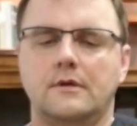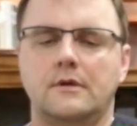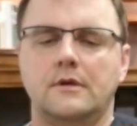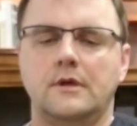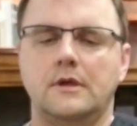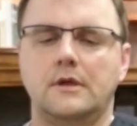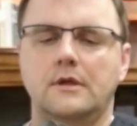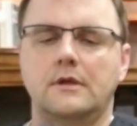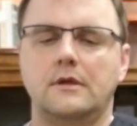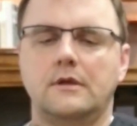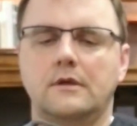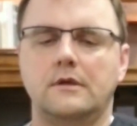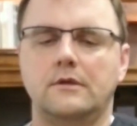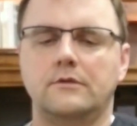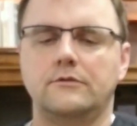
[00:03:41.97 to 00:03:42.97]

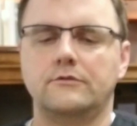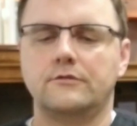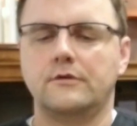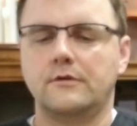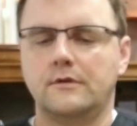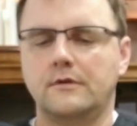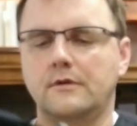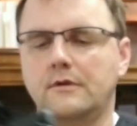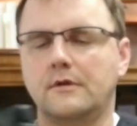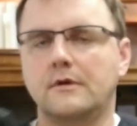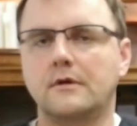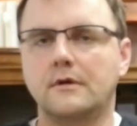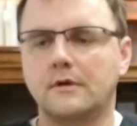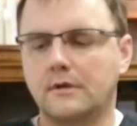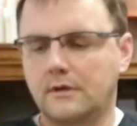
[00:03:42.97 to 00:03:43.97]
and
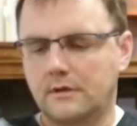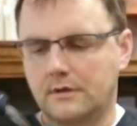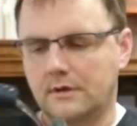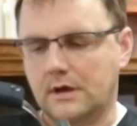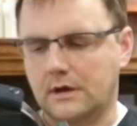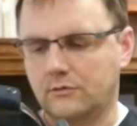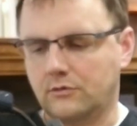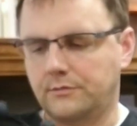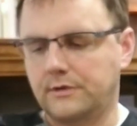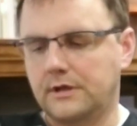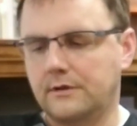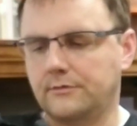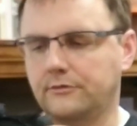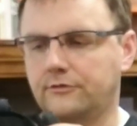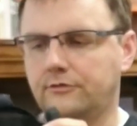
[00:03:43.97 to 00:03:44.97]
I will be
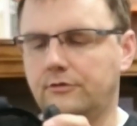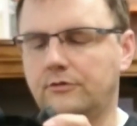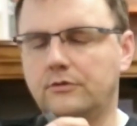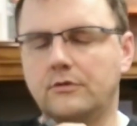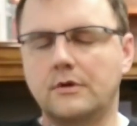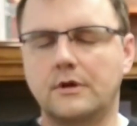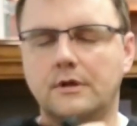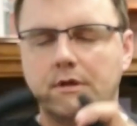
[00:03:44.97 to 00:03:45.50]
able to